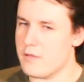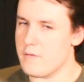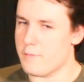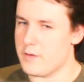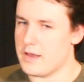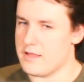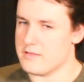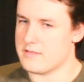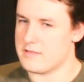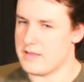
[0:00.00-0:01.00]
I do
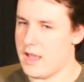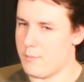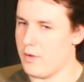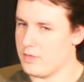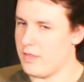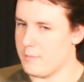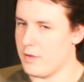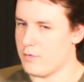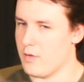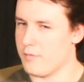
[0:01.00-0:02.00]
freelance, yeah, but like
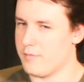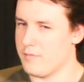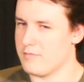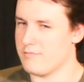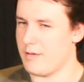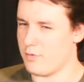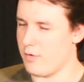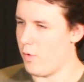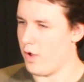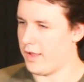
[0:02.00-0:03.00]
my sort of, I'm
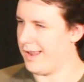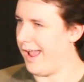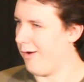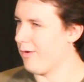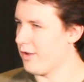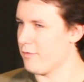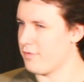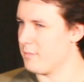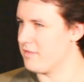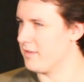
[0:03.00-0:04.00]
sort of working out because
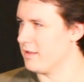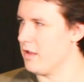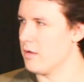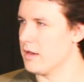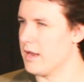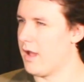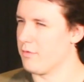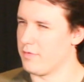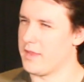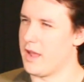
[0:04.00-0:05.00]
obviously I'm still in uni
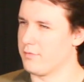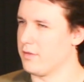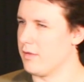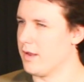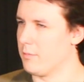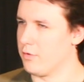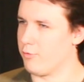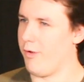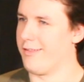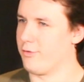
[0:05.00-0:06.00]
now. So then after uni, I'm going to
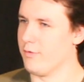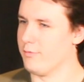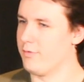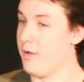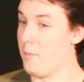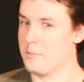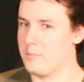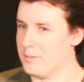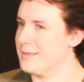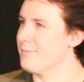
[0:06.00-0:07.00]
try and sort of
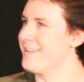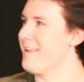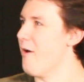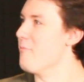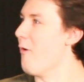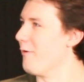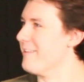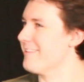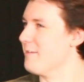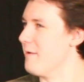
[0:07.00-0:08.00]
bleed myself more
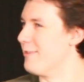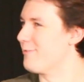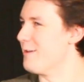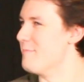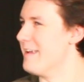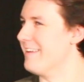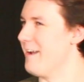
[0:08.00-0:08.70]
into the mainstream yeah.